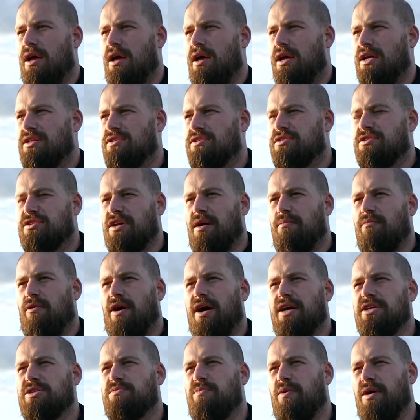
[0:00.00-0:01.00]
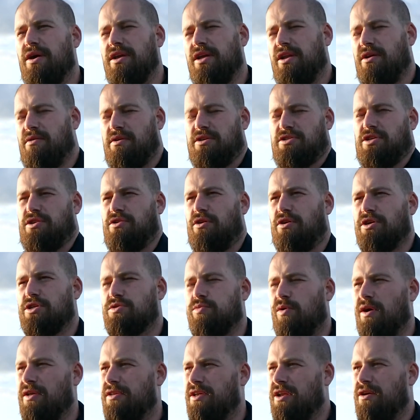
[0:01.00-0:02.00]
In some ways, but it's a
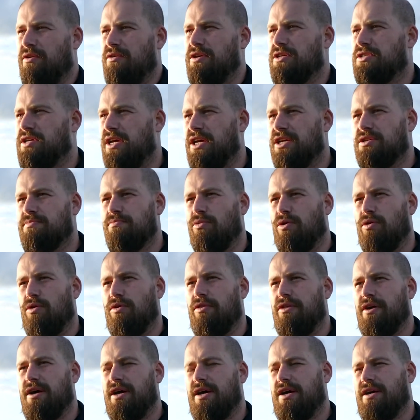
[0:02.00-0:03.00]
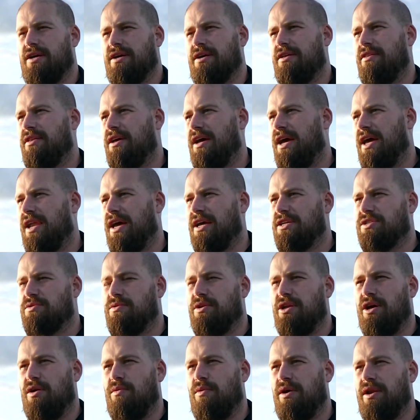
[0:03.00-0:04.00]
nice one. It's more the headaches.
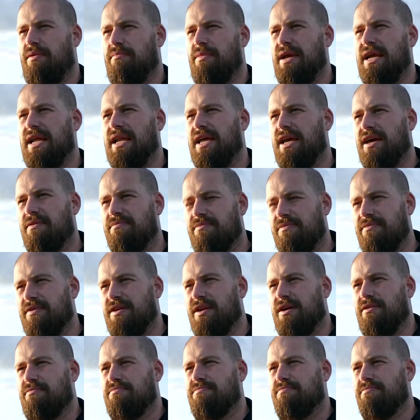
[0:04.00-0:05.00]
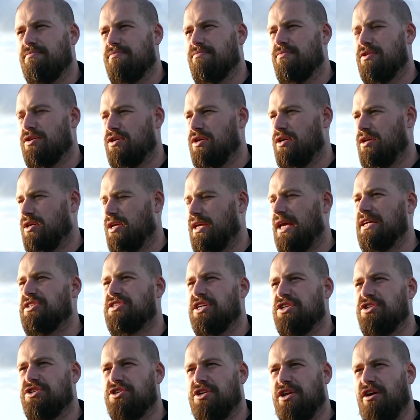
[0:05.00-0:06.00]
When Amelia,
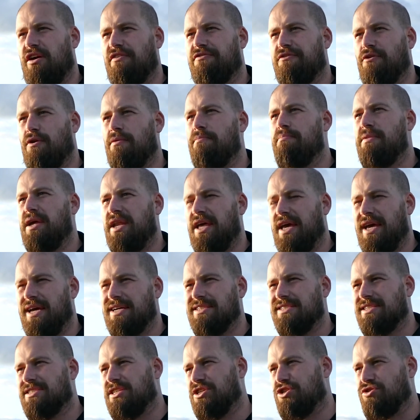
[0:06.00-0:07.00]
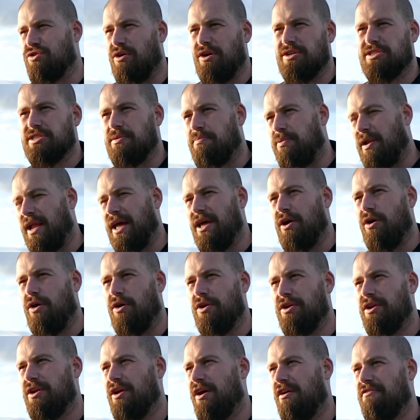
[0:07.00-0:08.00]
gets injured after a minute and she tries to play
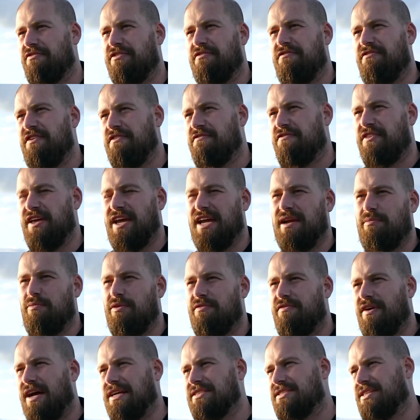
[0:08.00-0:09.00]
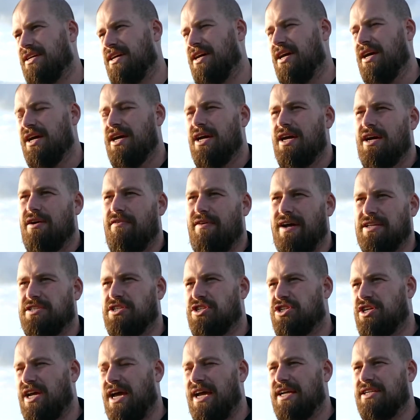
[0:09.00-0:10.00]
on, and after 15 we've had
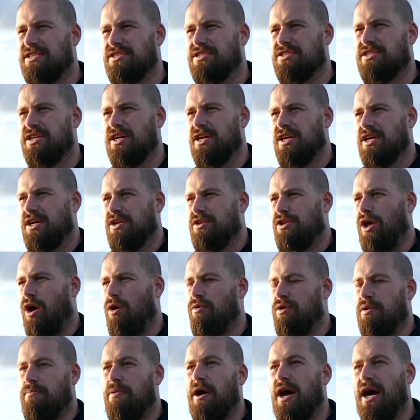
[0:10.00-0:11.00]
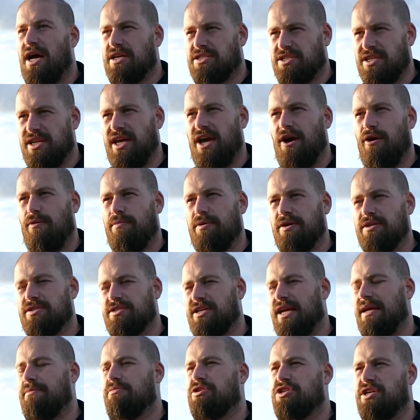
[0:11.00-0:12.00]
to change not only personnel but
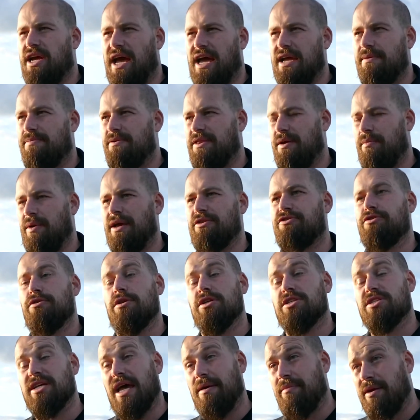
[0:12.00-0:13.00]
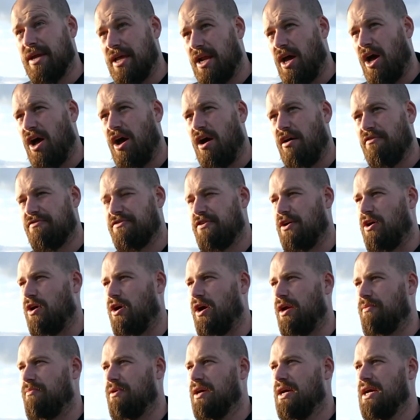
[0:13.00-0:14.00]
team shape, and then we had to do the same again at half
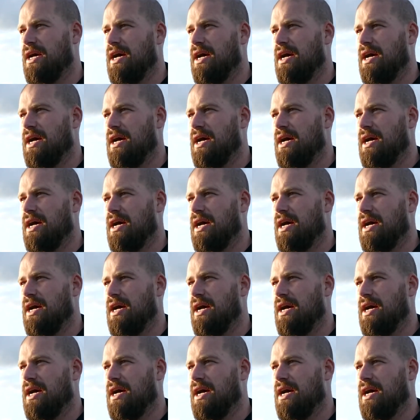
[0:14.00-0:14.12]
time.